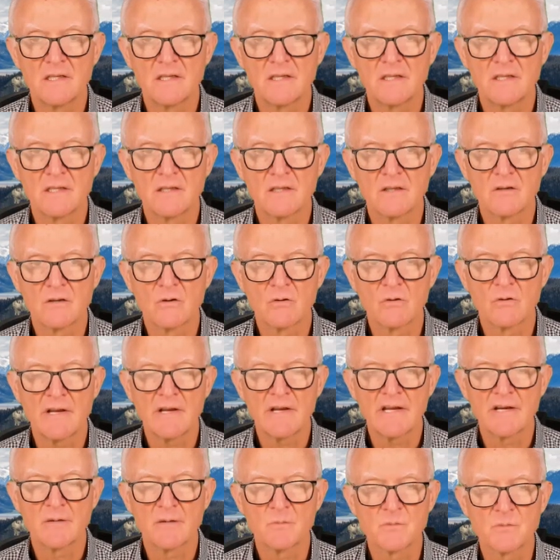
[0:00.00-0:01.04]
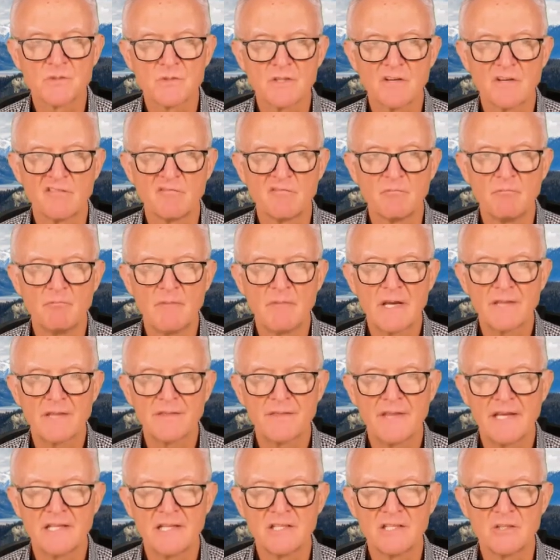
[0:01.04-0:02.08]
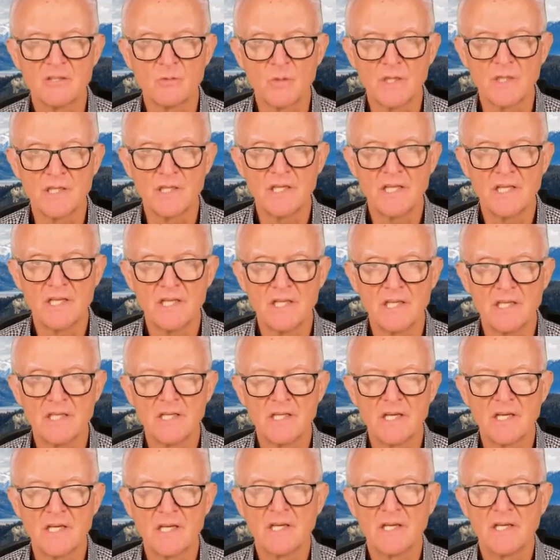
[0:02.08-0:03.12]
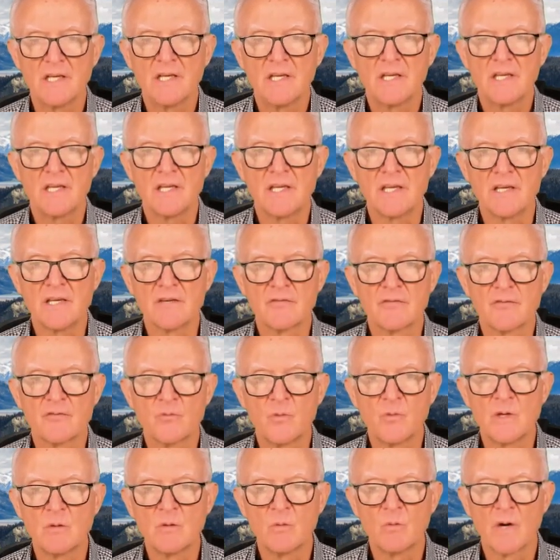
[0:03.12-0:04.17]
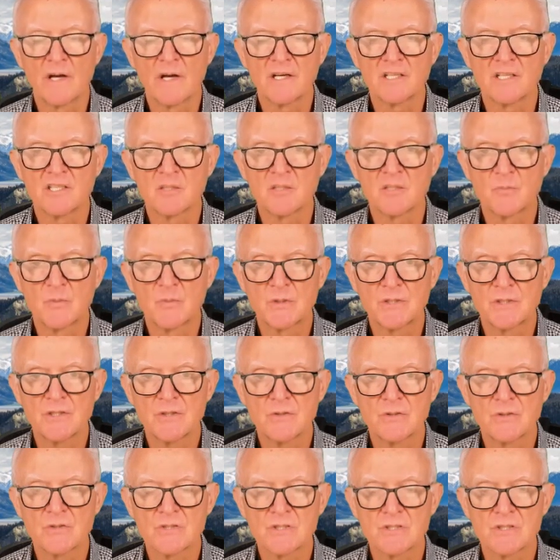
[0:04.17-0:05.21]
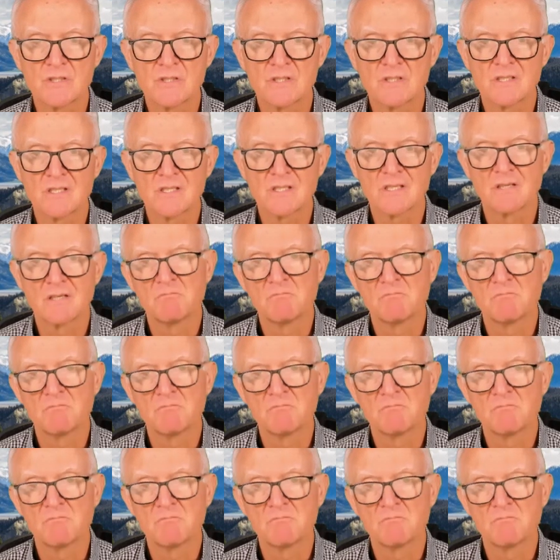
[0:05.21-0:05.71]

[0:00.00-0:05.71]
grams of methane do we need if we wanted to produce,